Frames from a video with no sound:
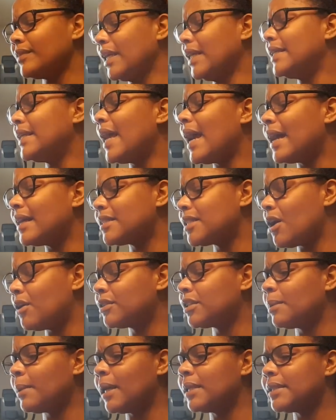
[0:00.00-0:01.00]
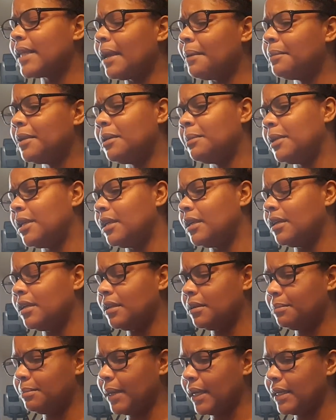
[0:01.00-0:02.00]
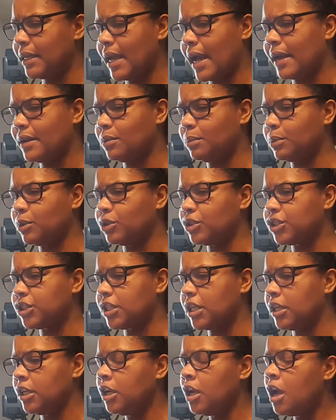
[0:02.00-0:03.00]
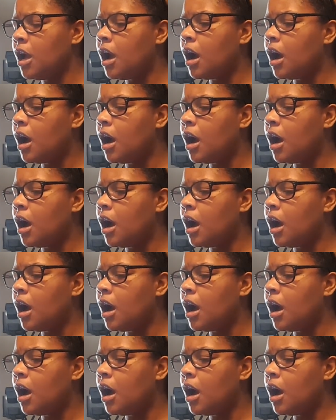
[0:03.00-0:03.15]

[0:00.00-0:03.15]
yeah, I talked about that Mimi Betty Idol bullshit.